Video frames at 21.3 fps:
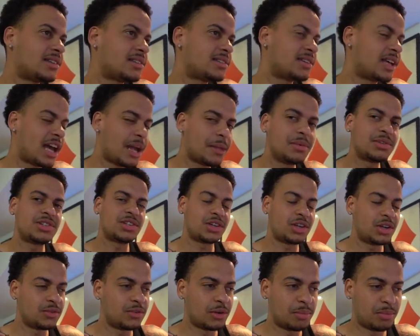established a
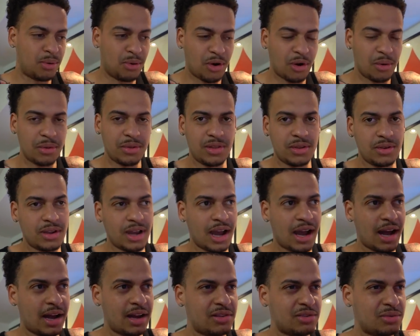good rapport with you
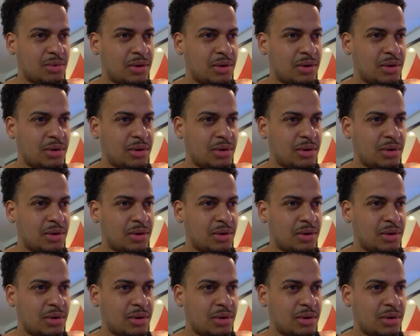guys,